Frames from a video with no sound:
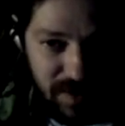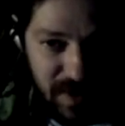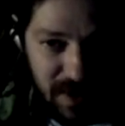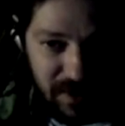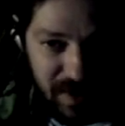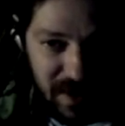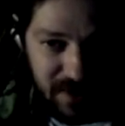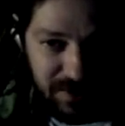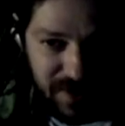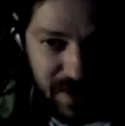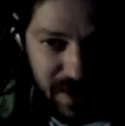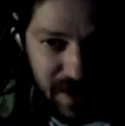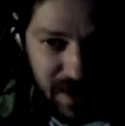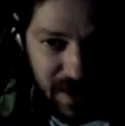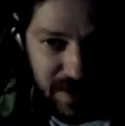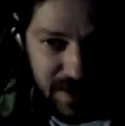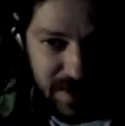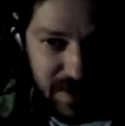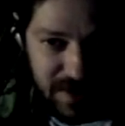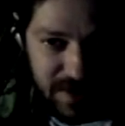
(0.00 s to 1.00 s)
must admit, the
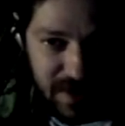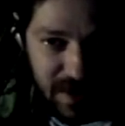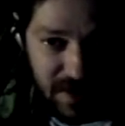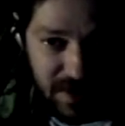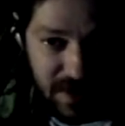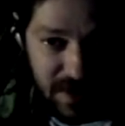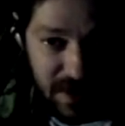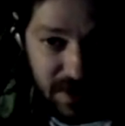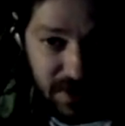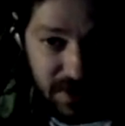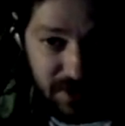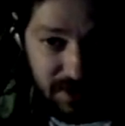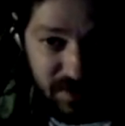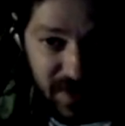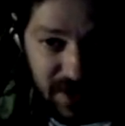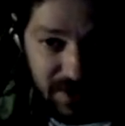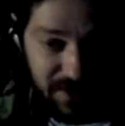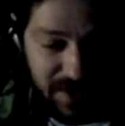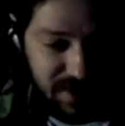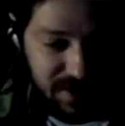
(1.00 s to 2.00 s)
battery it's
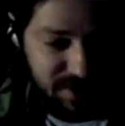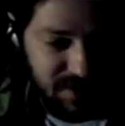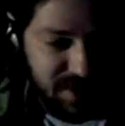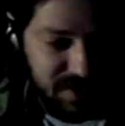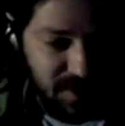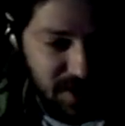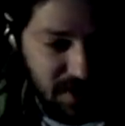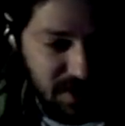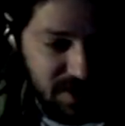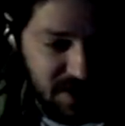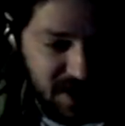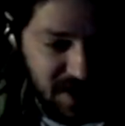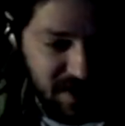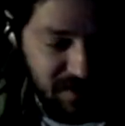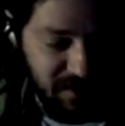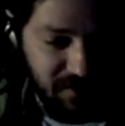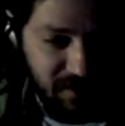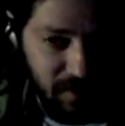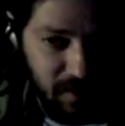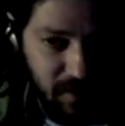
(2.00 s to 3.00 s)
a good battery. It's
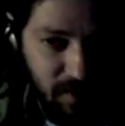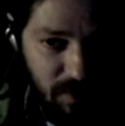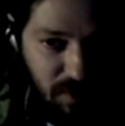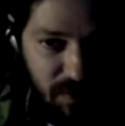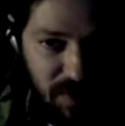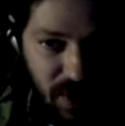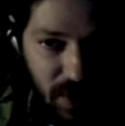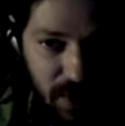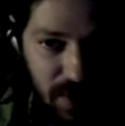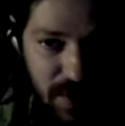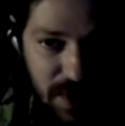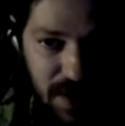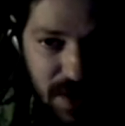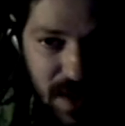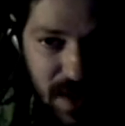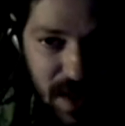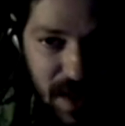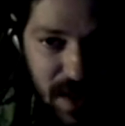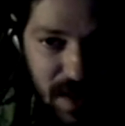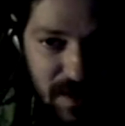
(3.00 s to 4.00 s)
responsive,
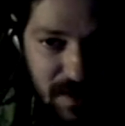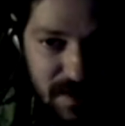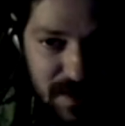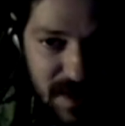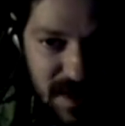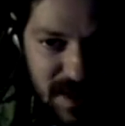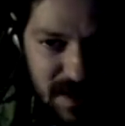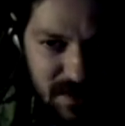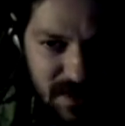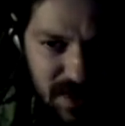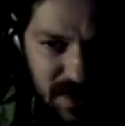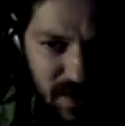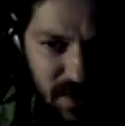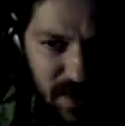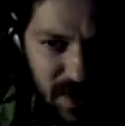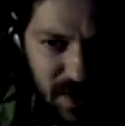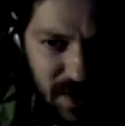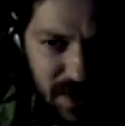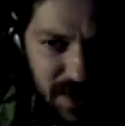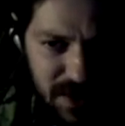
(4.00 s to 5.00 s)
but it
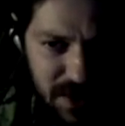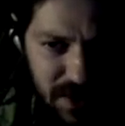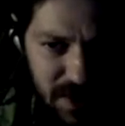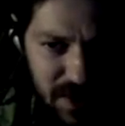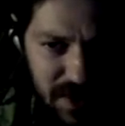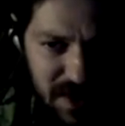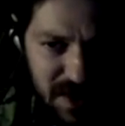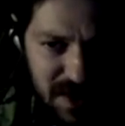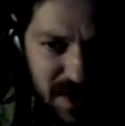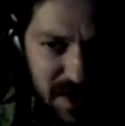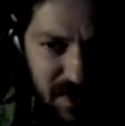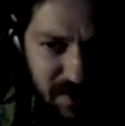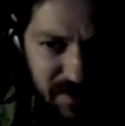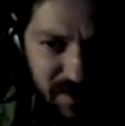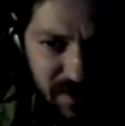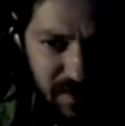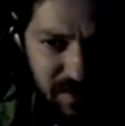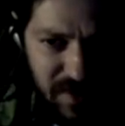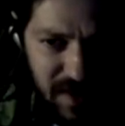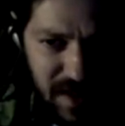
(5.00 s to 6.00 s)
seems to want to turn
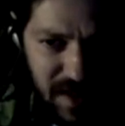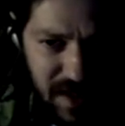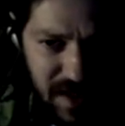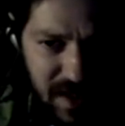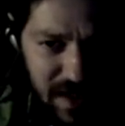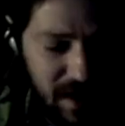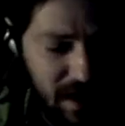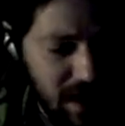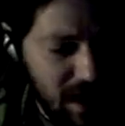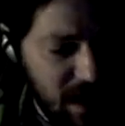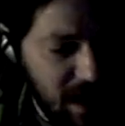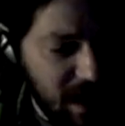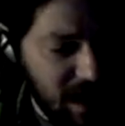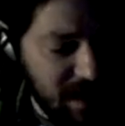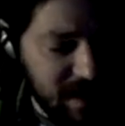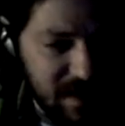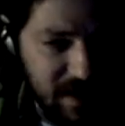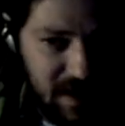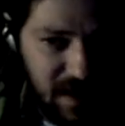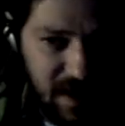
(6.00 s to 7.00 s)
itself off now and again.
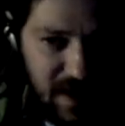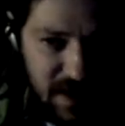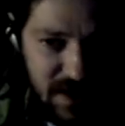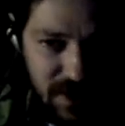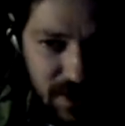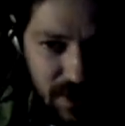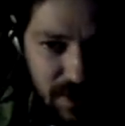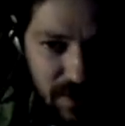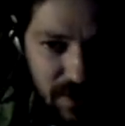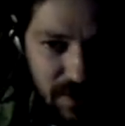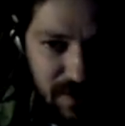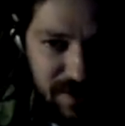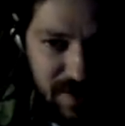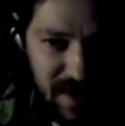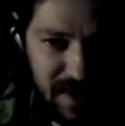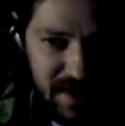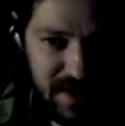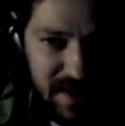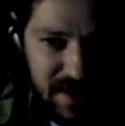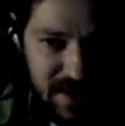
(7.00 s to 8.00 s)
I think it's got
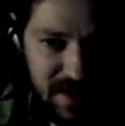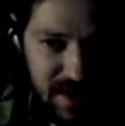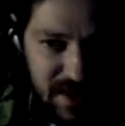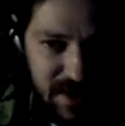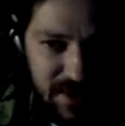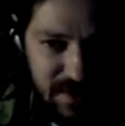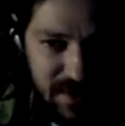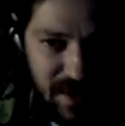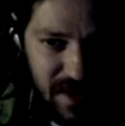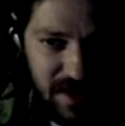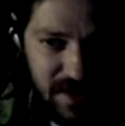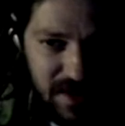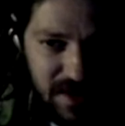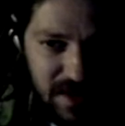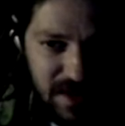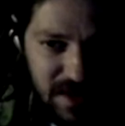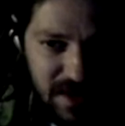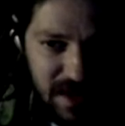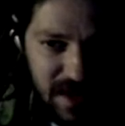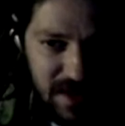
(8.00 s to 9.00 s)
an automatic sensor
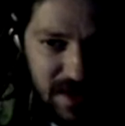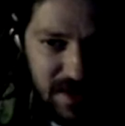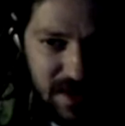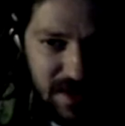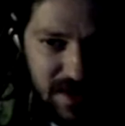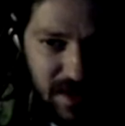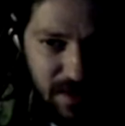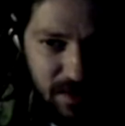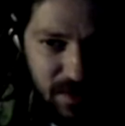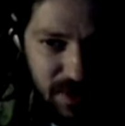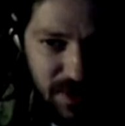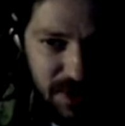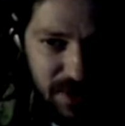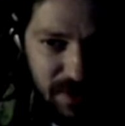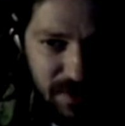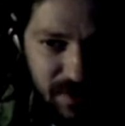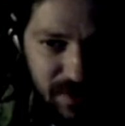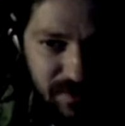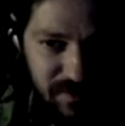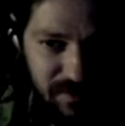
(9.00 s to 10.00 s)
in it that detects the
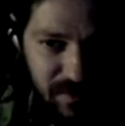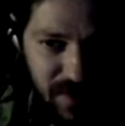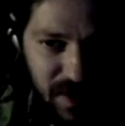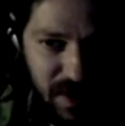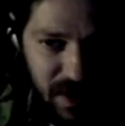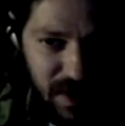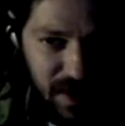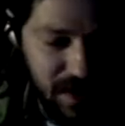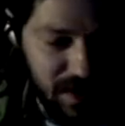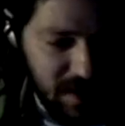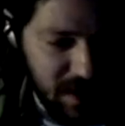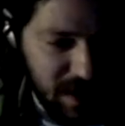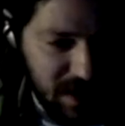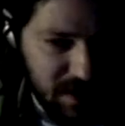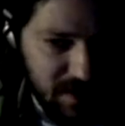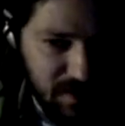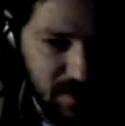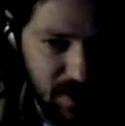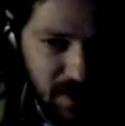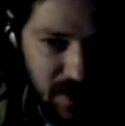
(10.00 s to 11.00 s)
temperature of
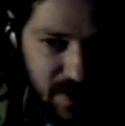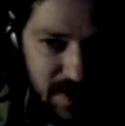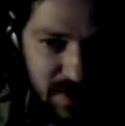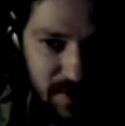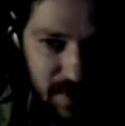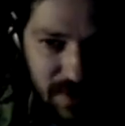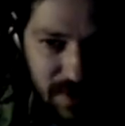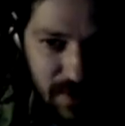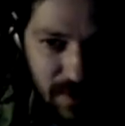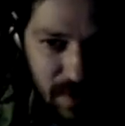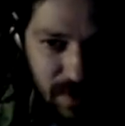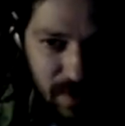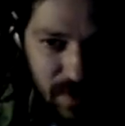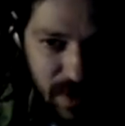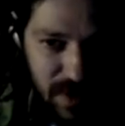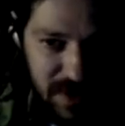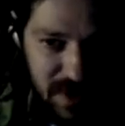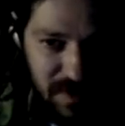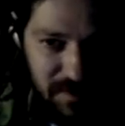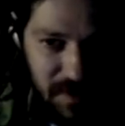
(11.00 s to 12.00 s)
the atomizer
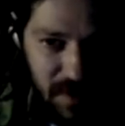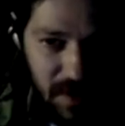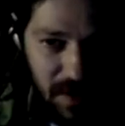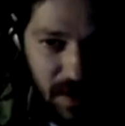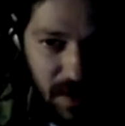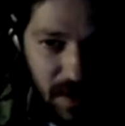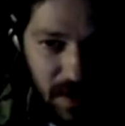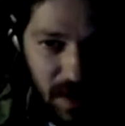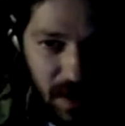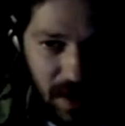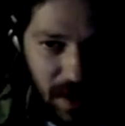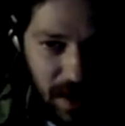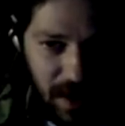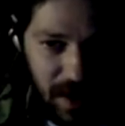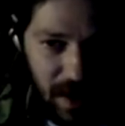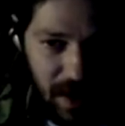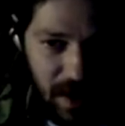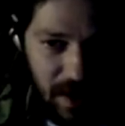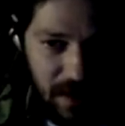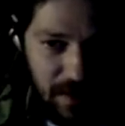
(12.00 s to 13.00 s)
or whatever,
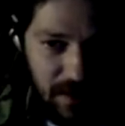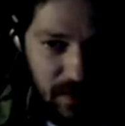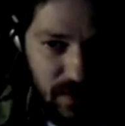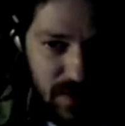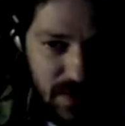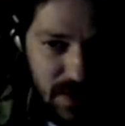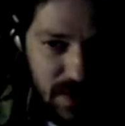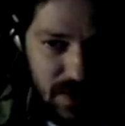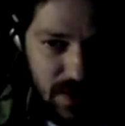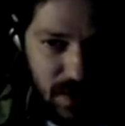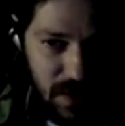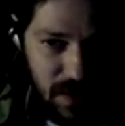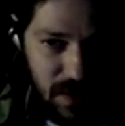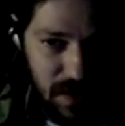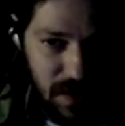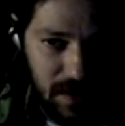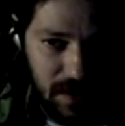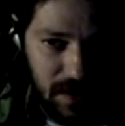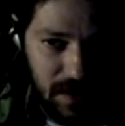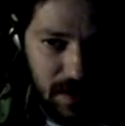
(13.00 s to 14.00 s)

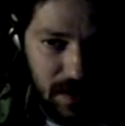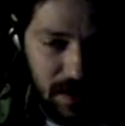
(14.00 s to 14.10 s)
and